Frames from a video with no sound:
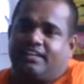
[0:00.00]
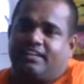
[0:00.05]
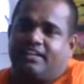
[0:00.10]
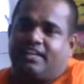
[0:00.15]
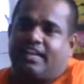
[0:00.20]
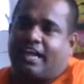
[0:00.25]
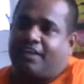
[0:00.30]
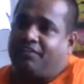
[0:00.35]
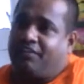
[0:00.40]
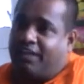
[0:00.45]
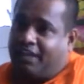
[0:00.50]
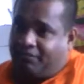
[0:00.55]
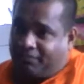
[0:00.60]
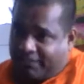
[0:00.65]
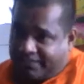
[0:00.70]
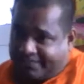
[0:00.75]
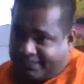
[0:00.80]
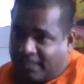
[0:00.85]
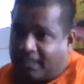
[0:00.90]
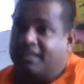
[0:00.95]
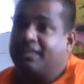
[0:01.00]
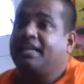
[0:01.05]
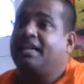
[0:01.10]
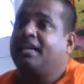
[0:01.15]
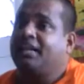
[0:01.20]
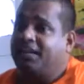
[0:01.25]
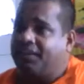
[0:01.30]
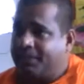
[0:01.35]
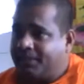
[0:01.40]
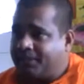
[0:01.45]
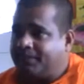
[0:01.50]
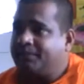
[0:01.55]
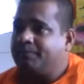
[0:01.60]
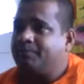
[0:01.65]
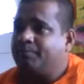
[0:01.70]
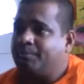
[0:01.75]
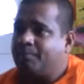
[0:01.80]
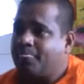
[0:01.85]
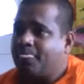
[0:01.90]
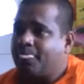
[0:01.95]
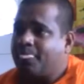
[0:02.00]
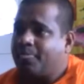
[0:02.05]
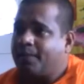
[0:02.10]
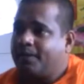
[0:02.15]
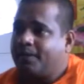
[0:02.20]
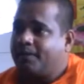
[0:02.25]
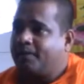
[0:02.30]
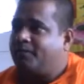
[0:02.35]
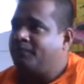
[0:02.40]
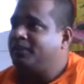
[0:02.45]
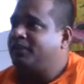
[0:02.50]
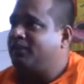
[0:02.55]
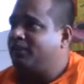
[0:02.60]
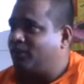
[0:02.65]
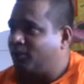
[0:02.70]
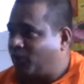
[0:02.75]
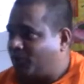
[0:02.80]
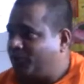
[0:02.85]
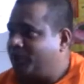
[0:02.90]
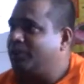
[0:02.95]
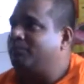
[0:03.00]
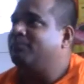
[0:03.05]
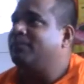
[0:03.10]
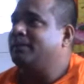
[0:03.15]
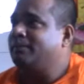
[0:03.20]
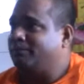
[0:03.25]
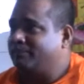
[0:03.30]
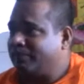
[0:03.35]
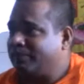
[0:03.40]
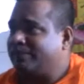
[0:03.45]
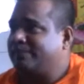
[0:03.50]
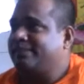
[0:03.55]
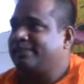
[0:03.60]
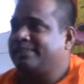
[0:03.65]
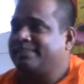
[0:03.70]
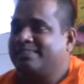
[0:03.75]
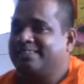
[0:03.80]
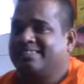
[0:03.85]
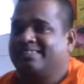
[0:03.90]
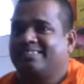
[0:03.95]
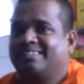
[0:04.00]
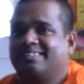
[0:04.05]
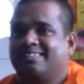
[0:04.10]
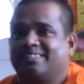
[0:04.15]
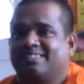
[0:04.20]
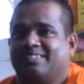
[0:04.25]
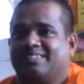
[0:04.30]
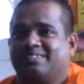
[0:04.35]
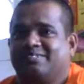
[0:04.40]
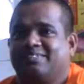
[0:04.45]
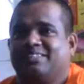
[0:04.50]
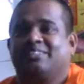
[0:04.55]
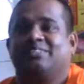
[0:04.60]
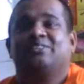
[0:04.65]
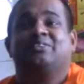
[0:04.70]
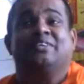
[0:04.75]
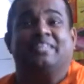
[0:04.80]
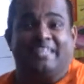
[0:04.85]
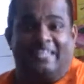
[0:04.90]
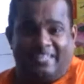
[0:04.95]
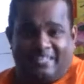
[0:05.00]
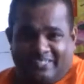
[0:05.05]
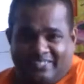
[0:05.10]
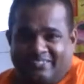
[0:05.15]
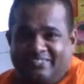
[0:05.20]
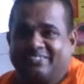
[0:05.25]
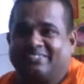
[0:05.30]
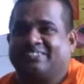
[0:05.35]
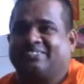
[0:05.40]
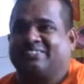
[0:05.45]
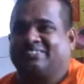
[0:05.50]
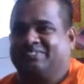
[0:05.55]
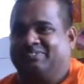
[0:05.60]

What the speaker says: gather every Sunday here with a noble purpose, with a good intention.